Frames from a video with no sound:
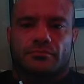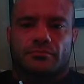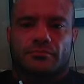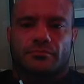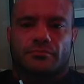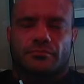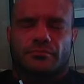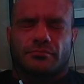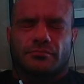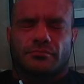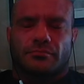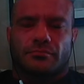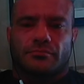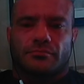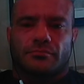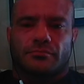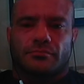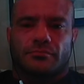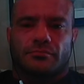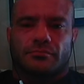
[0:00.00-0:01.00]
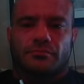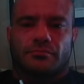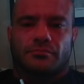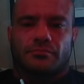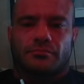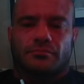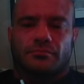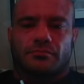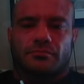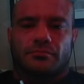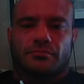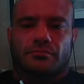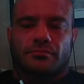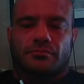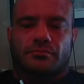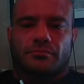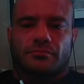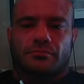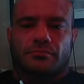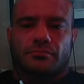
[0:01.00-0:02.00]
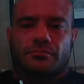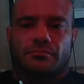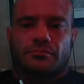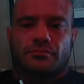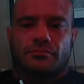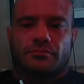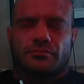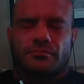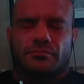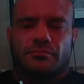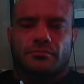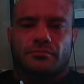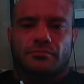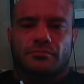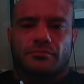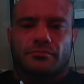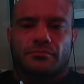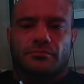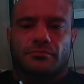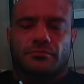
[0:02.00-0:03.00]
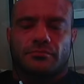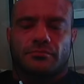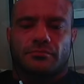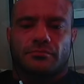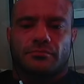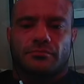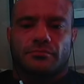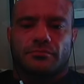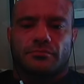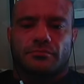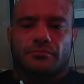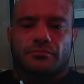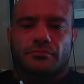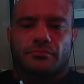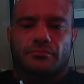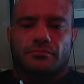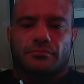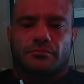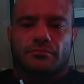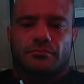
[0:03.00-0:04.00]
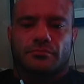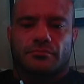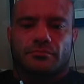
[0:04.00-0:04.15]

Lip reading: (not speaking)